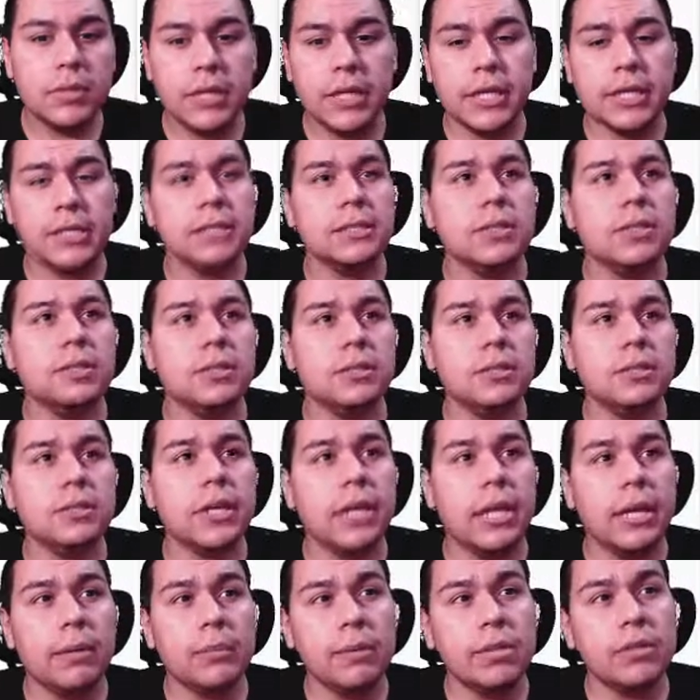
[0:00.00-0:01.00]
Yes.
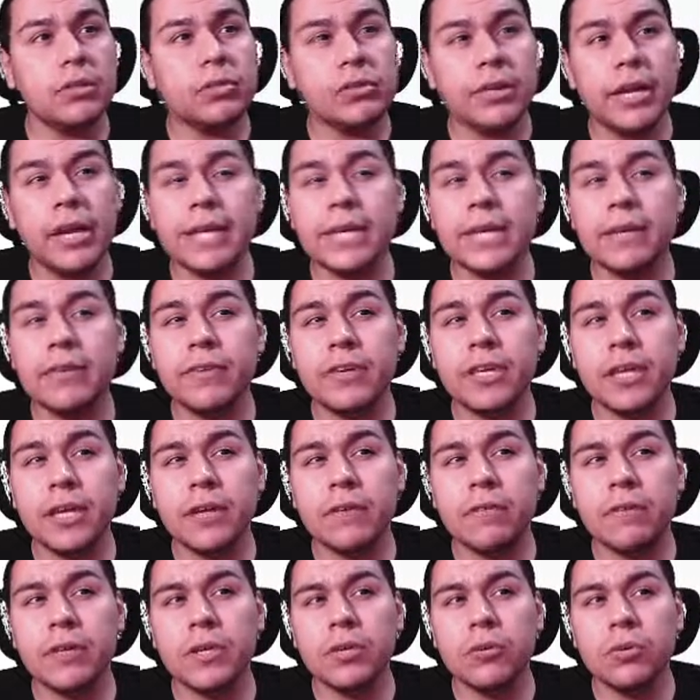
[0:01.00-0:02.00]
Okay, I'm going to try giving
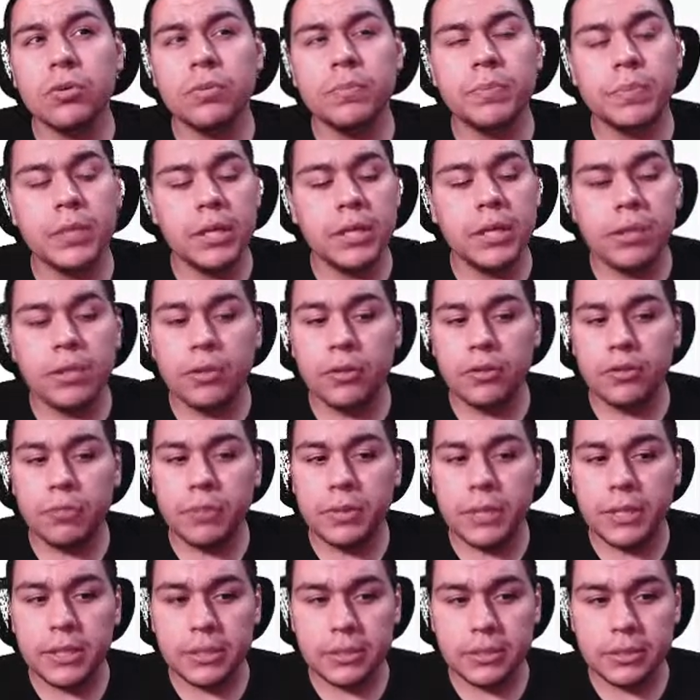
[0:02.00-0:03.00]
every group another
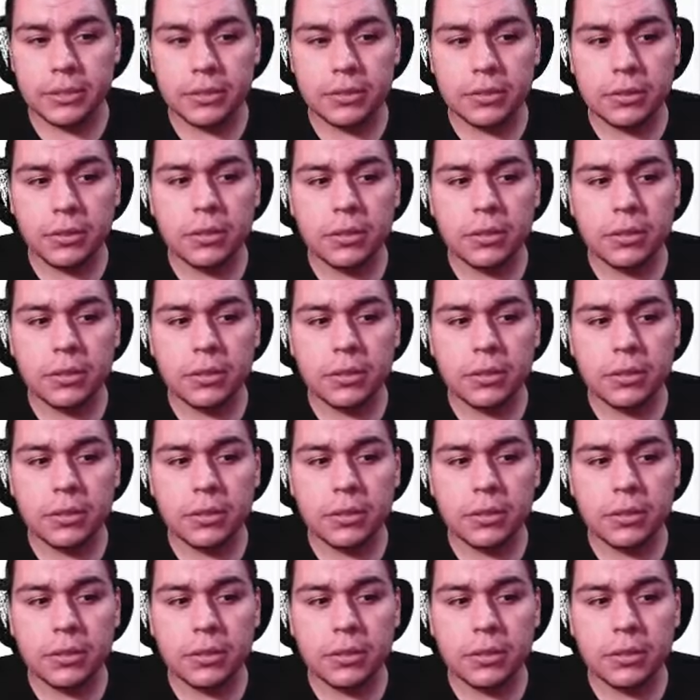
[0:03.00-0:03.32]
piece.